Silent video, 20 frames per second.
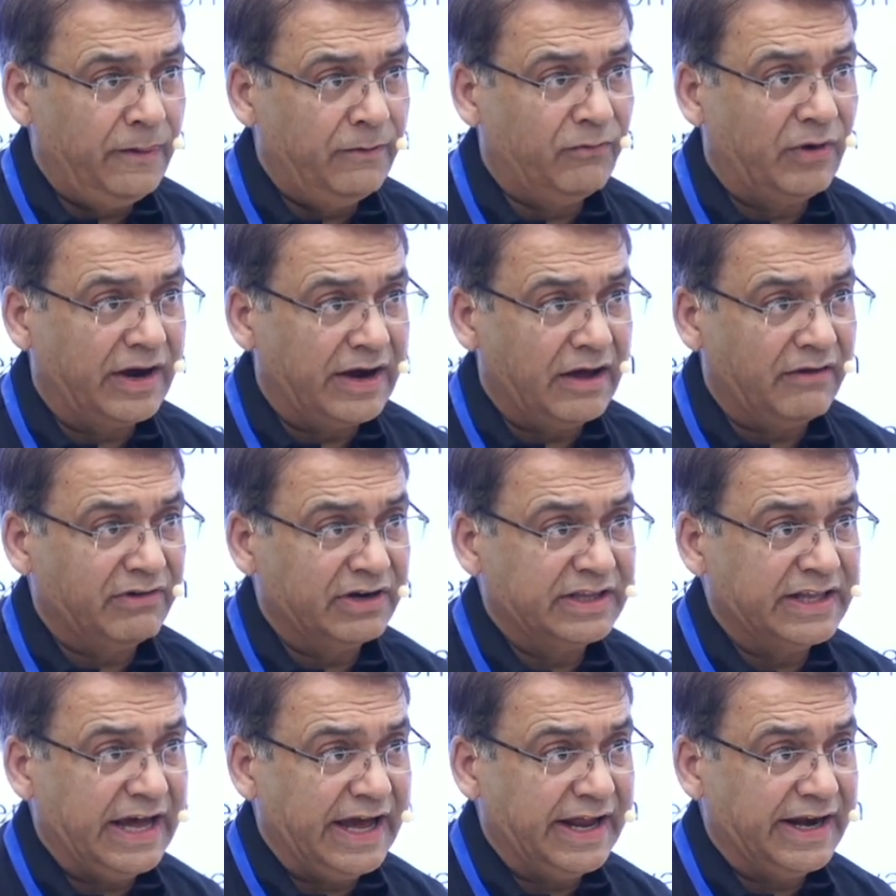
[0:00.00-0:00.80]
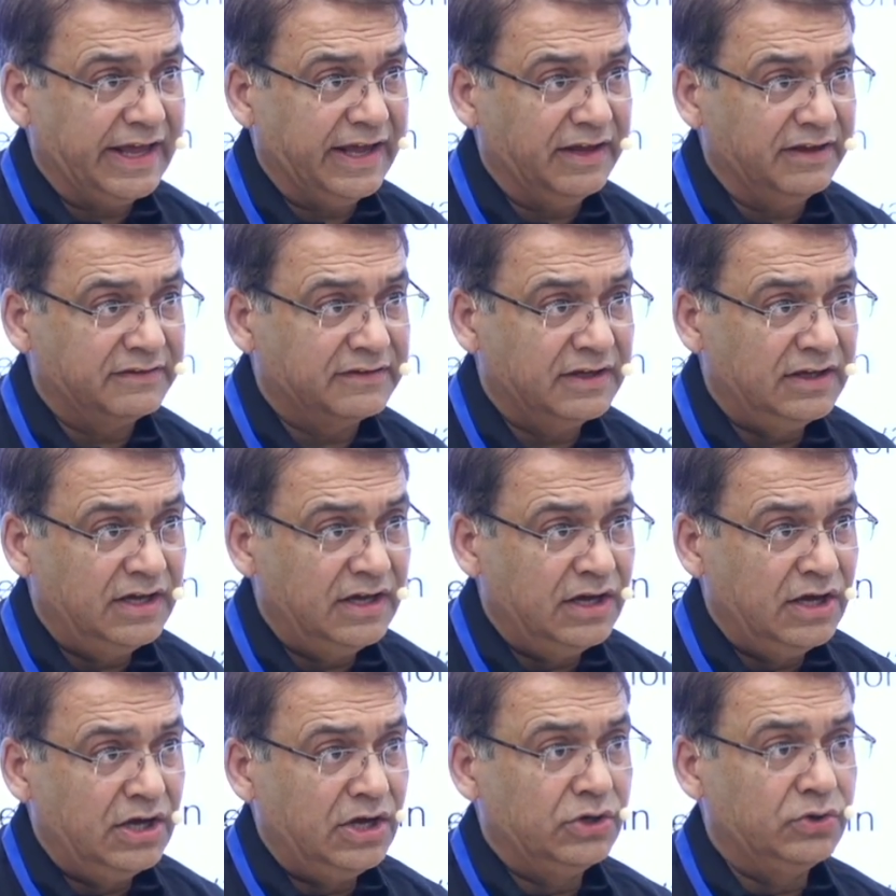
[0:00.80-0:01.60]
whatever that is.
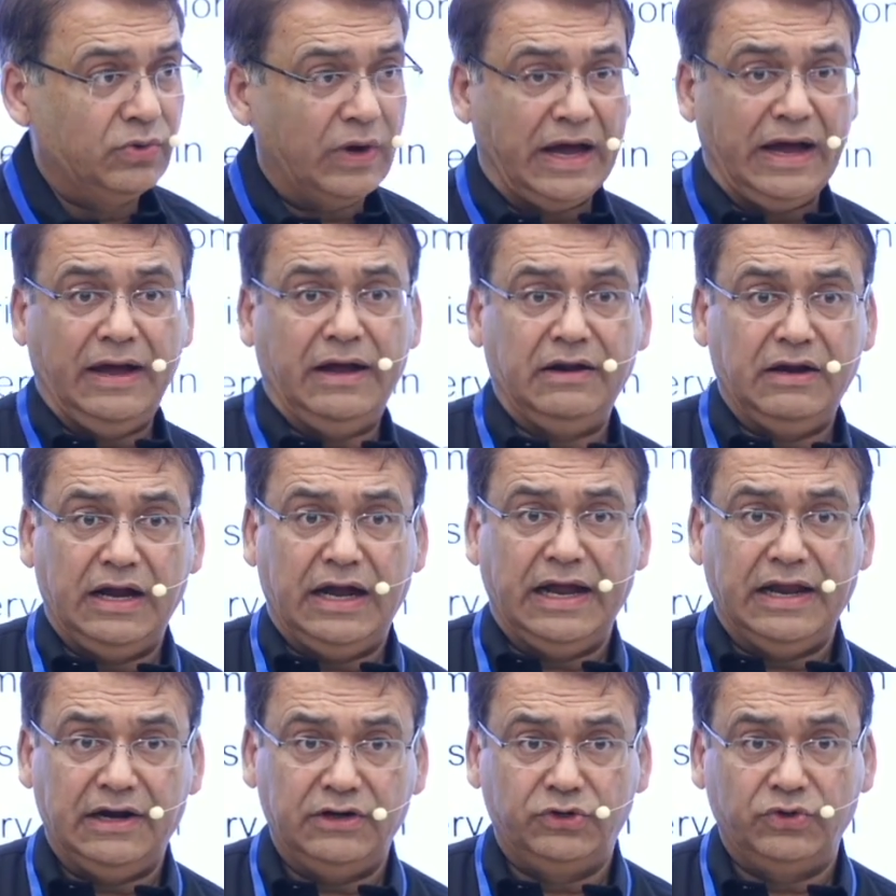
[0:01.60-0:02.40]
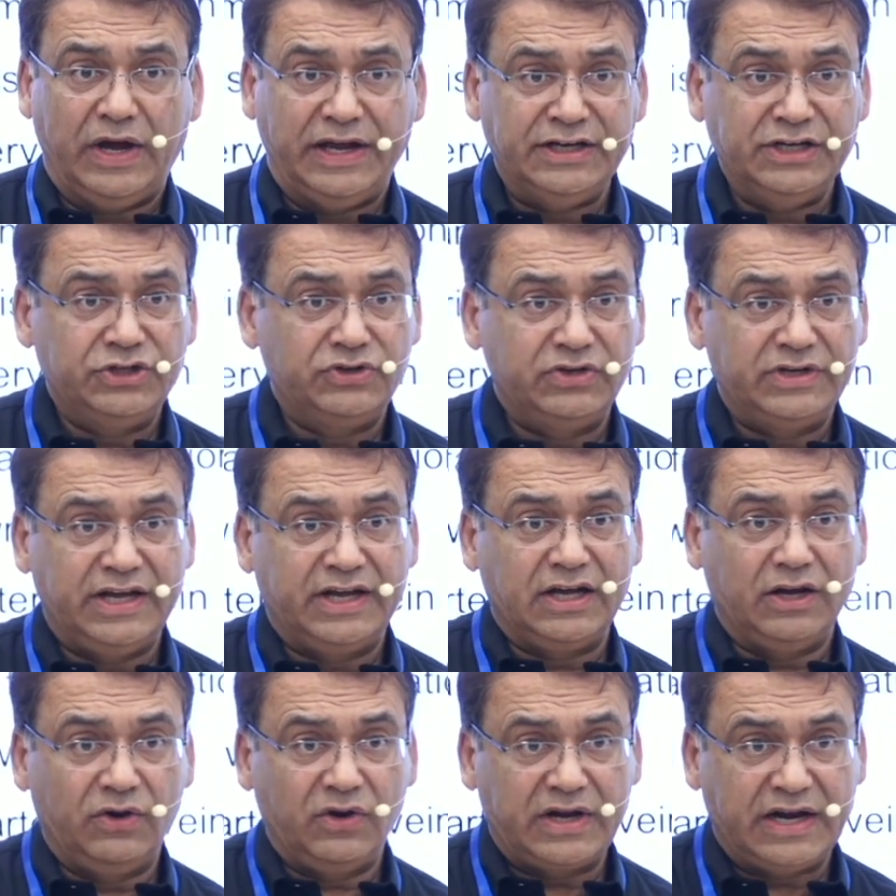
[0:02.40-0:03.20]
Do I need to
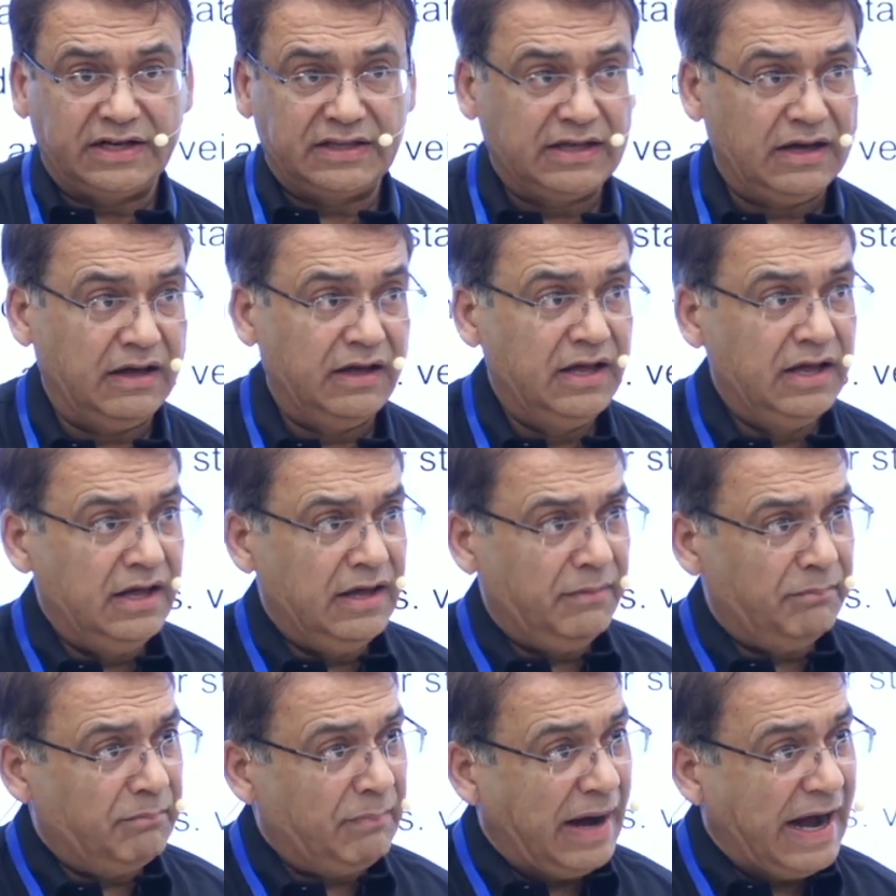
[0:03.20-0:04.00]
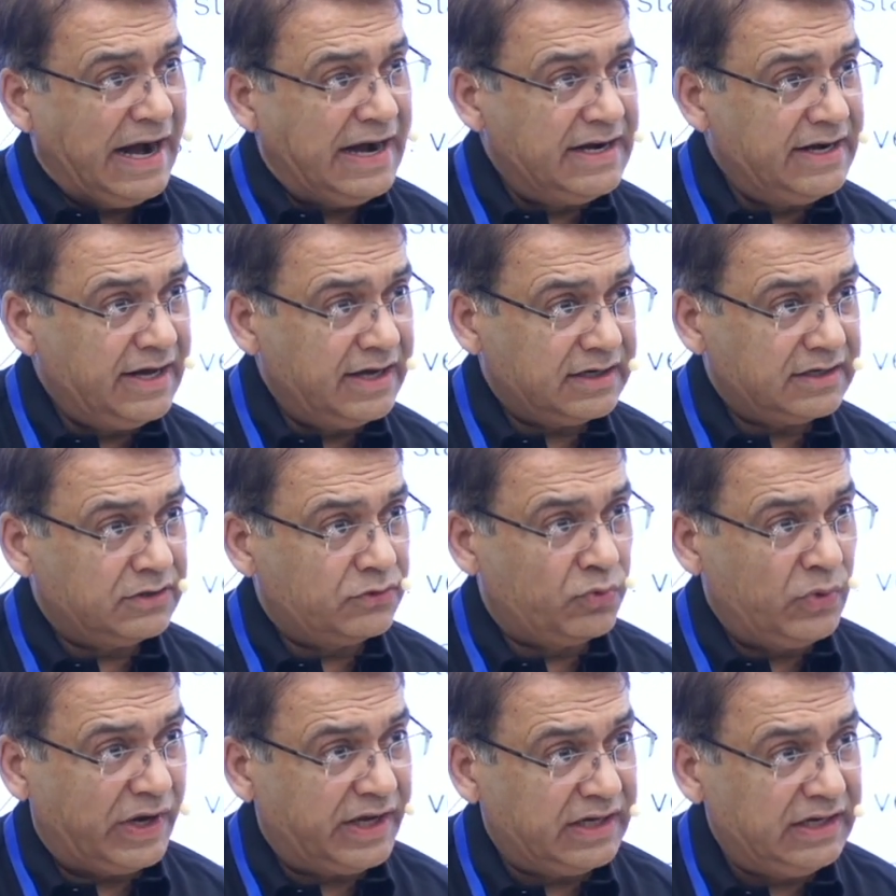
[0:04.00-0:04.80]
take a look at the bile
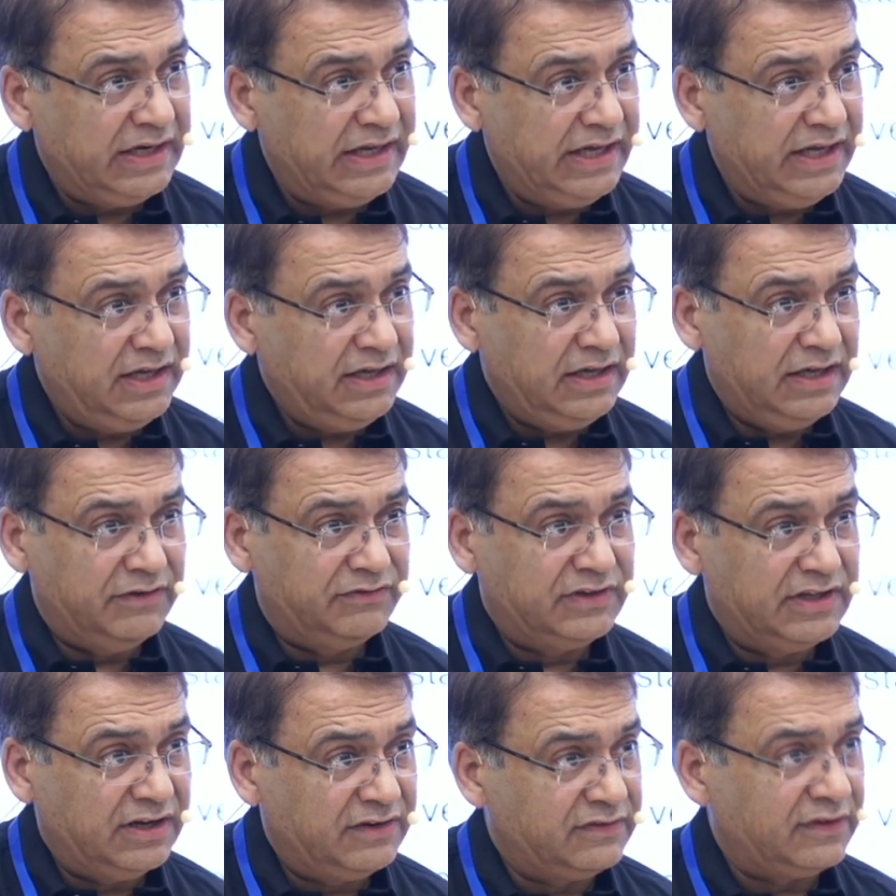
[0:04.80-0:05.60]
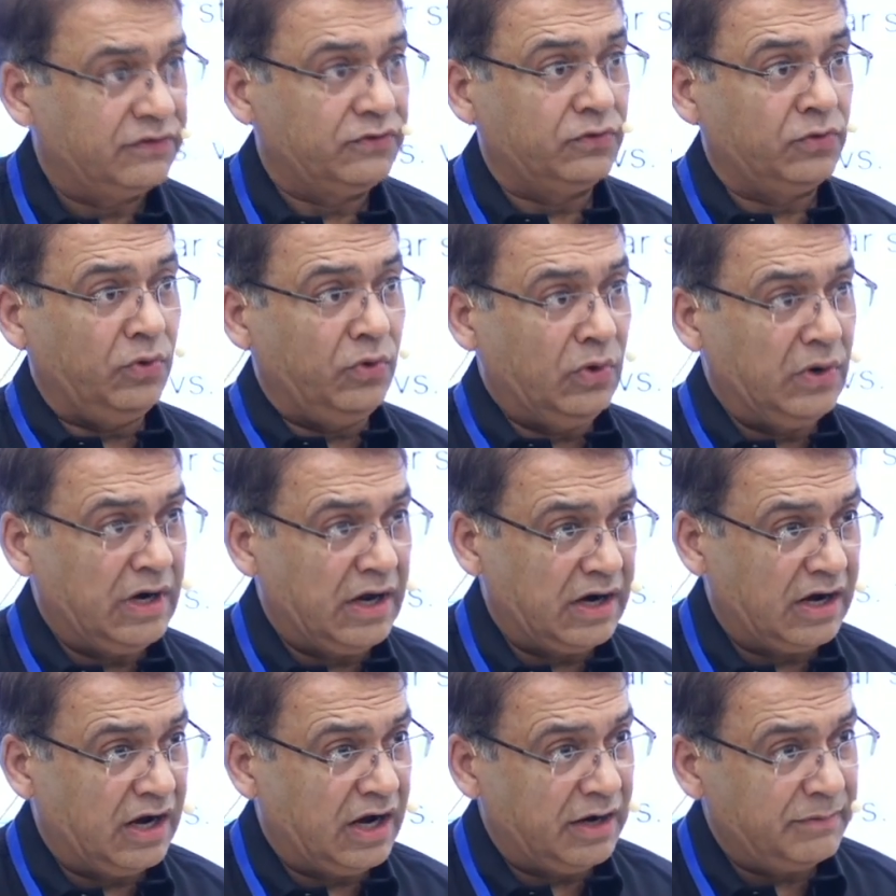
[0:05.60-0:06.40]
duct quickly if there's a stone
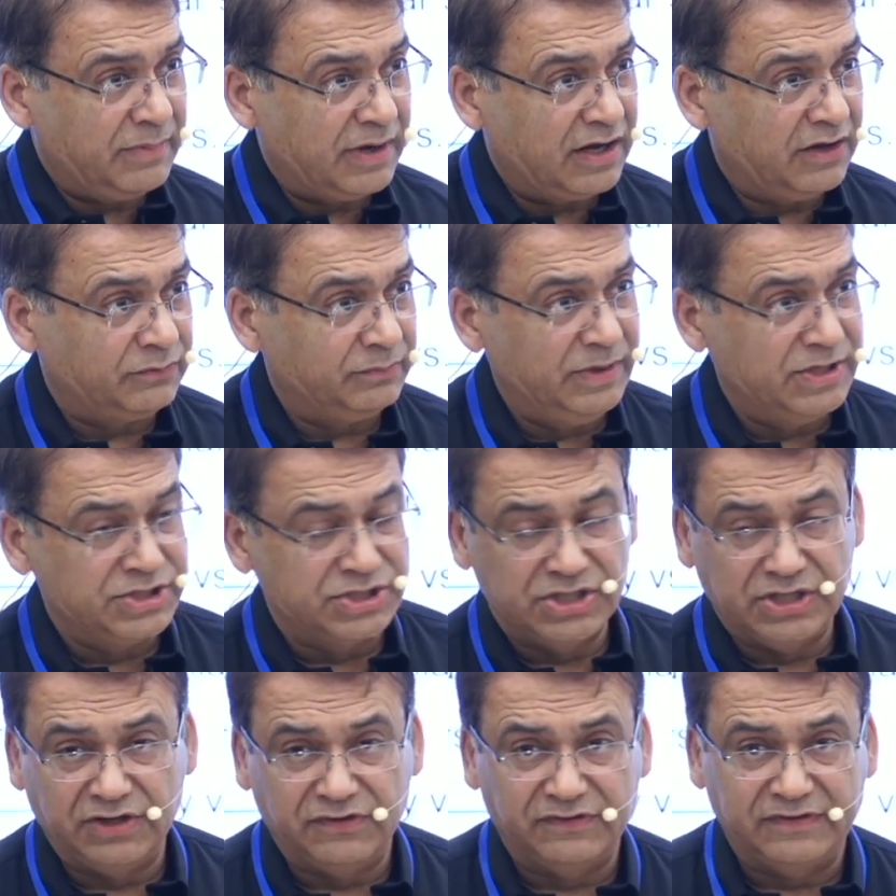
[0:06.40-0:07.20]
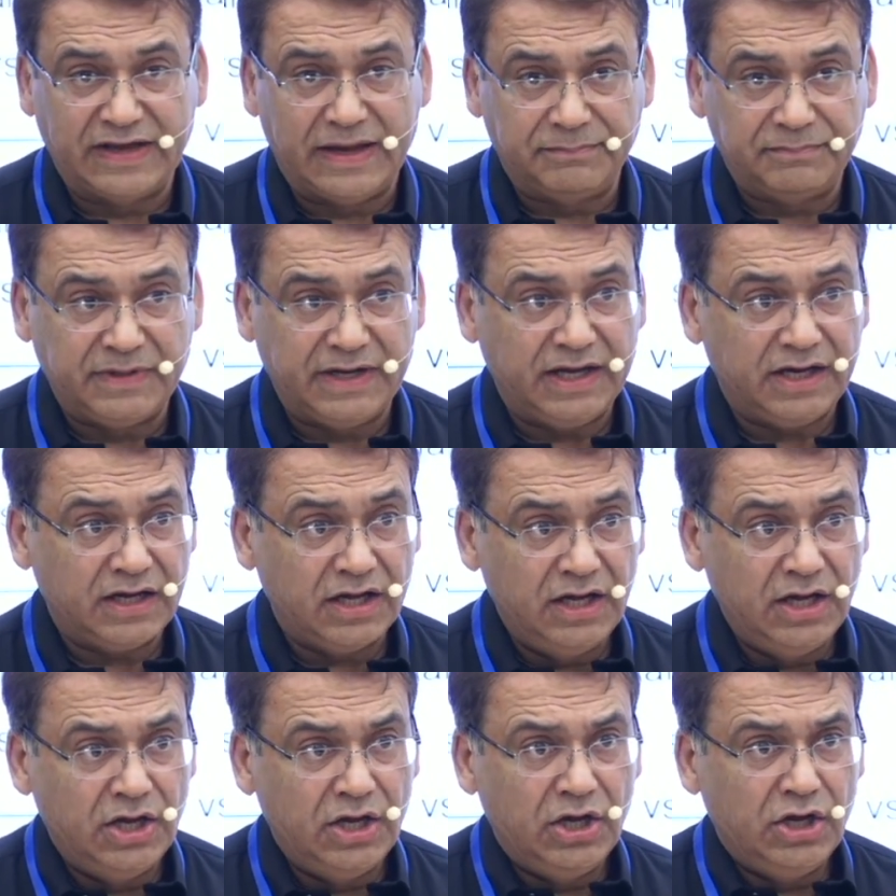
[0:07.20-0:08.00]
or not because patient is septic?